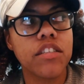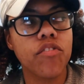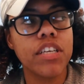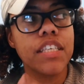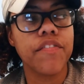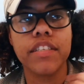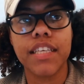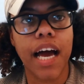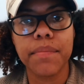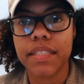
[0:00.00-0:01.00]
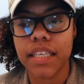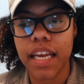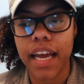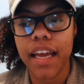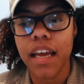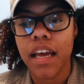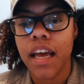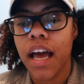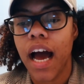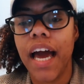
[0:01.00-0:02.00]
3 different times today,
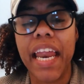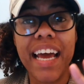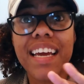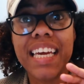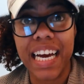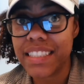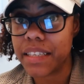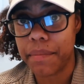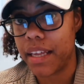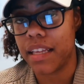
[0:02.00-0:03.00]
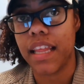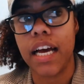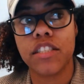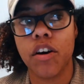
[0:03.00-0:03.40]
and I guesstimated that.